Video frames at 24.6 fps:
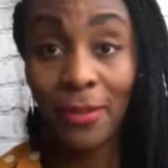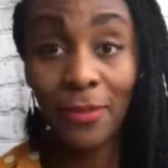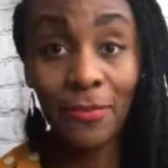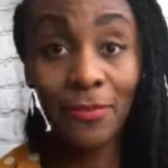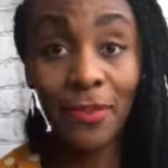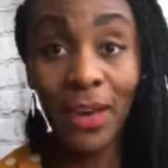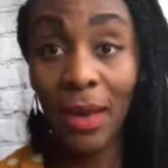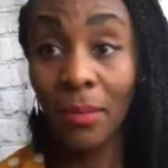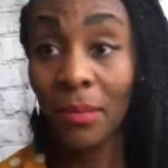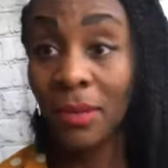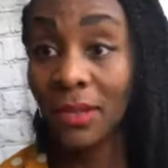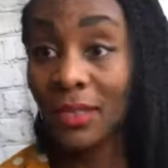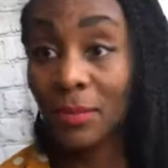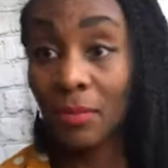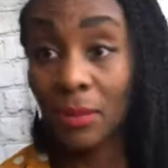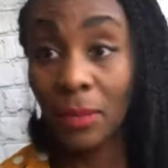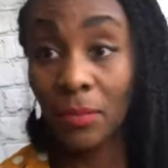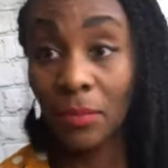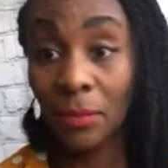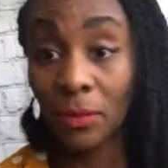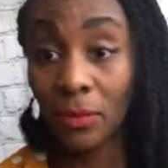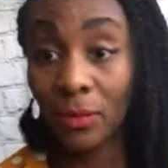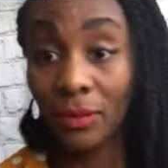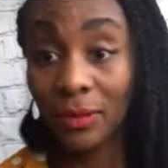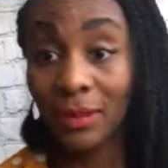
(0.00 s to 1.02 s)
Fabulous
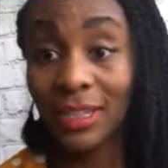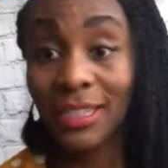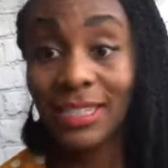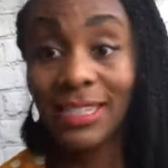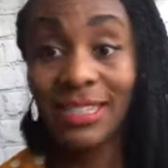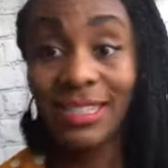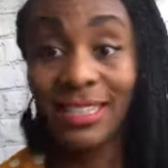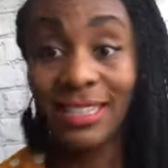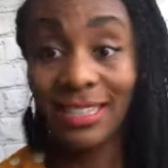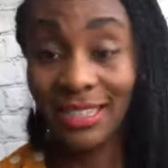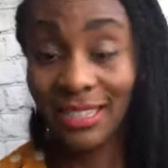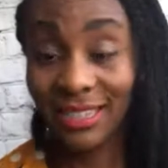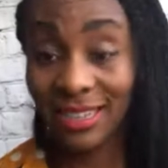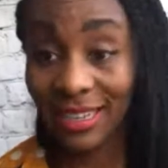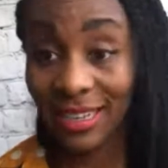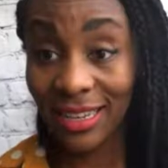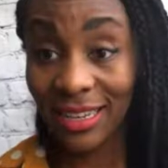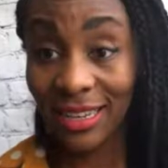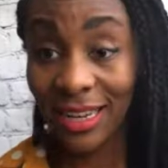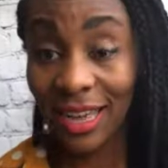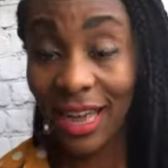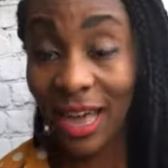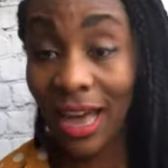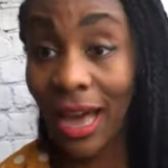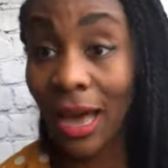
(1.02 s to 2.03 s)
people,
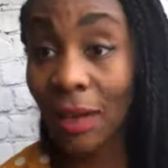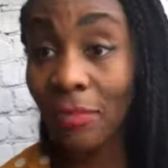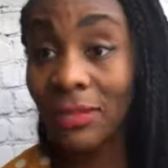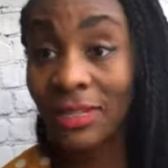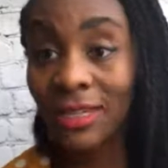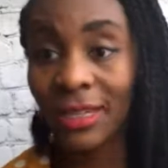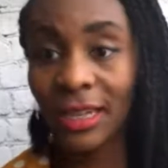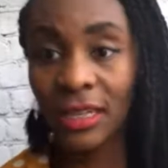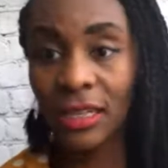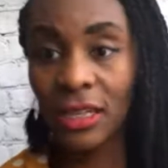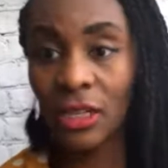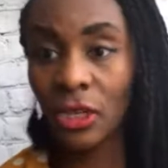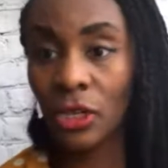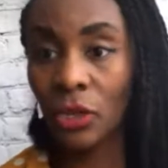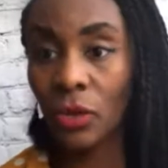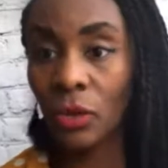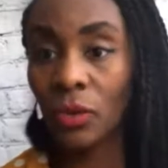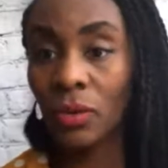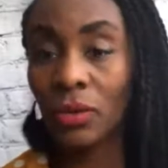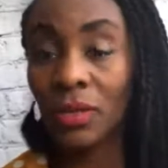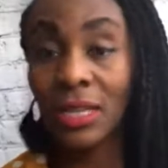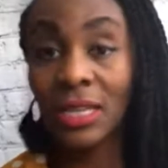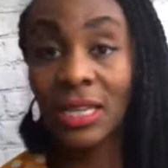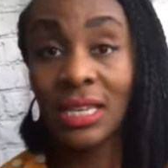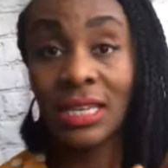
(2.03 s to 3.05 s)
listen, I'm telling
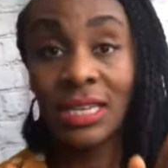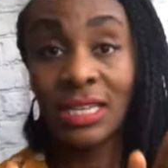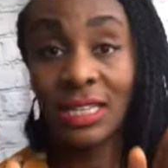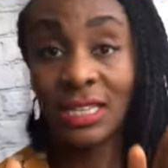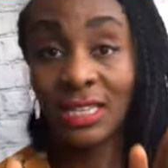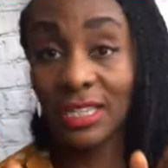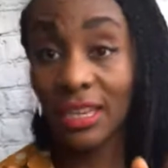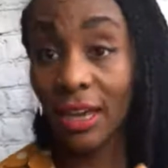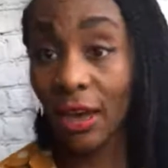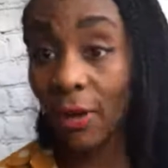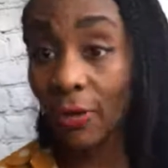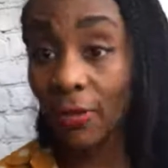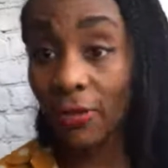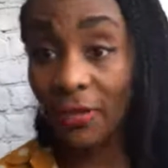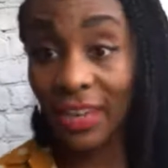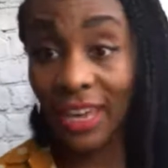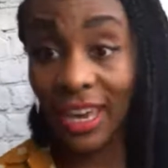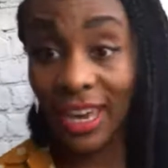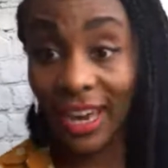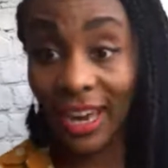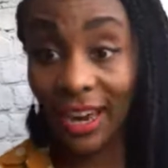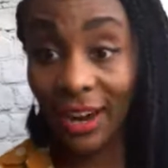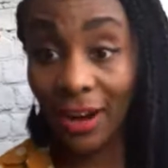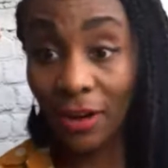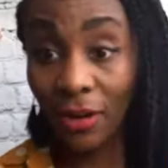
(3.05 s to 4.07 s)
you,
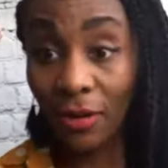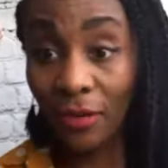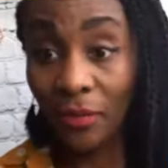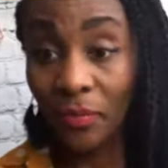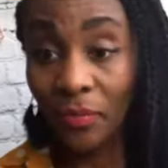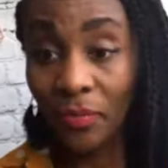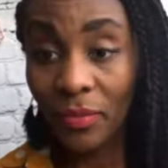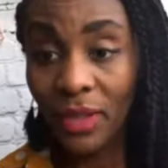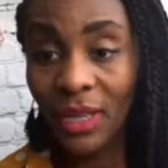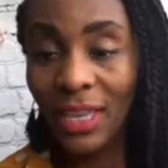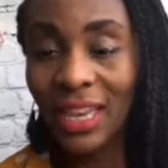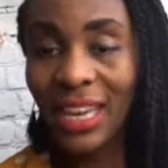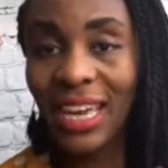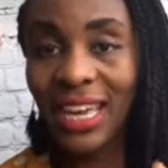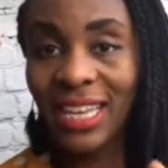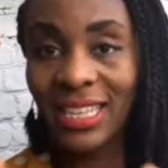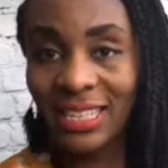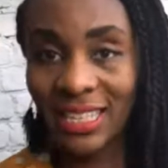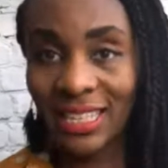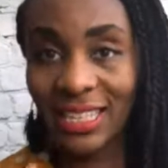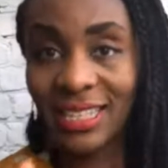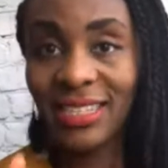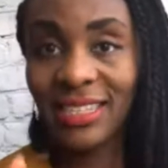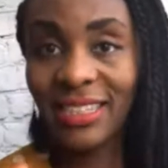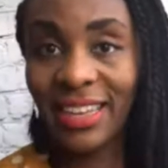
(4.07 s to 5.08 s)
self-care in
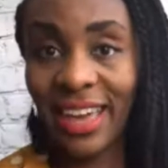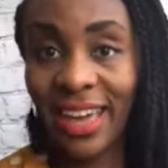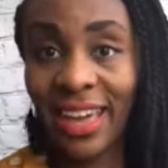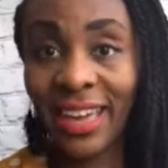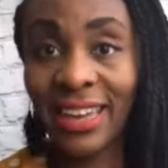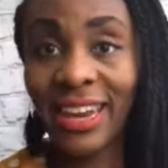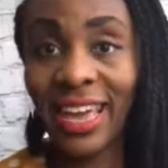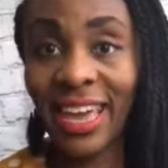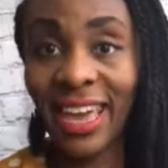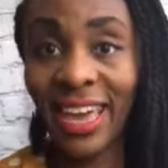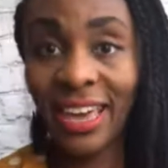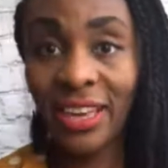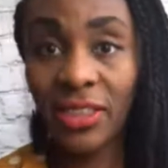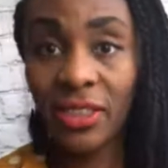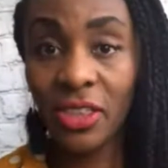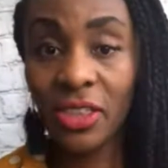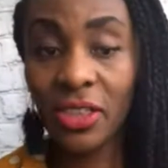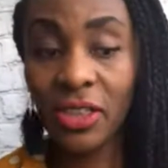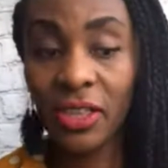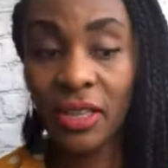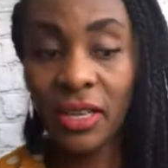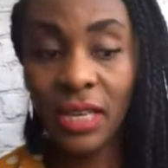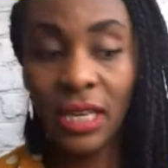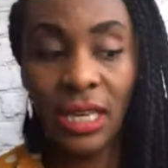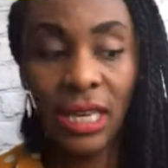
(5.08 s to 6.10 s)
this day and
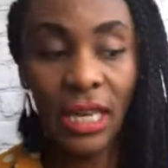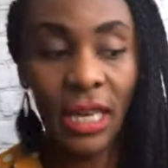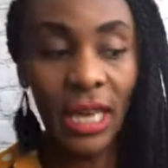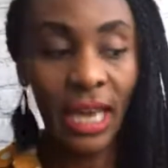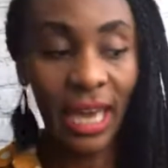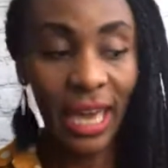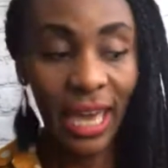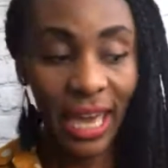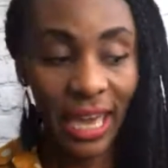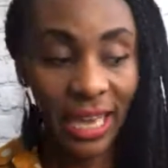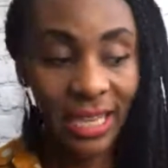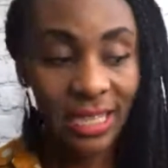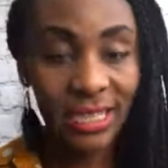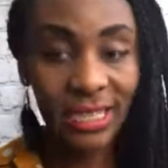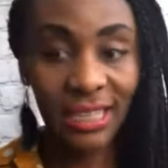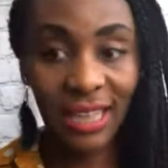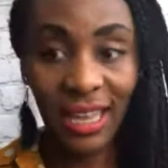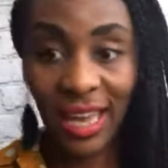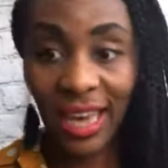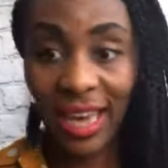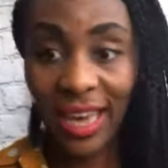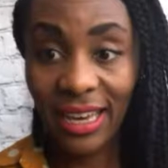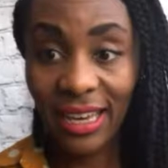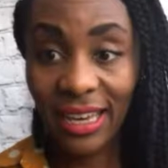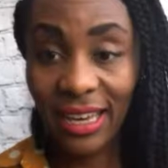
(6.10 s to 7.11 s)
age is
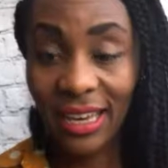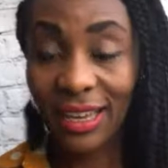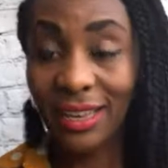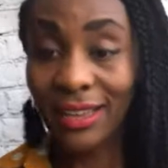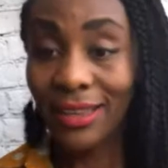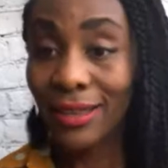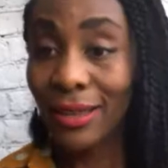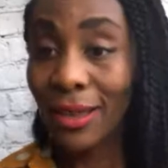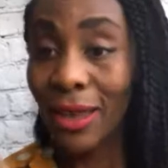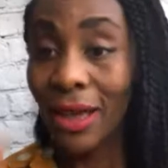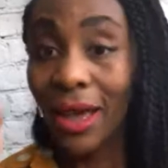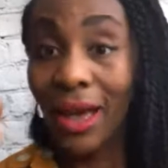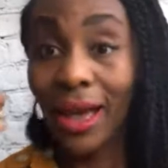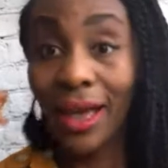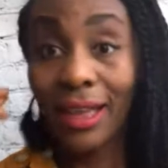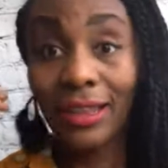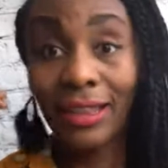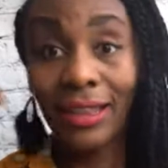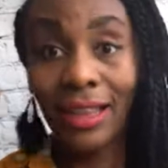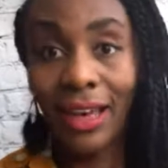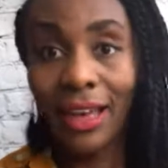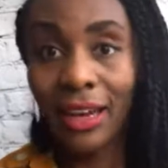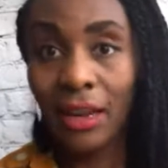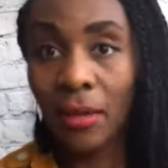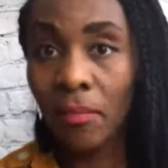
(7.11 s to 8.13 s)
like a
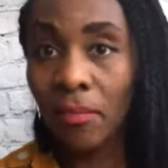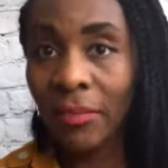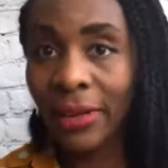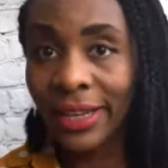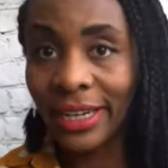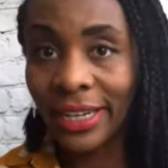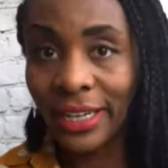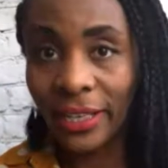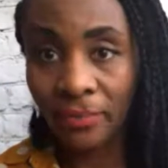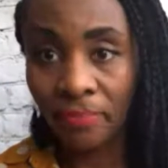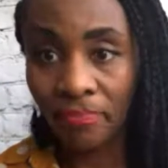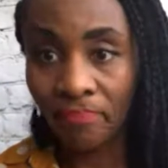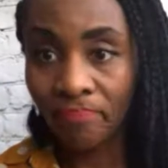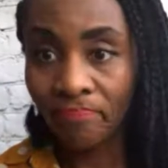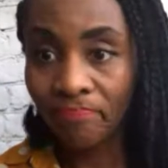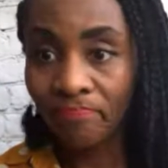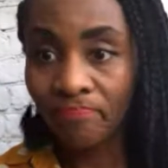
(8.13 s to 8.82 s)
lot of money.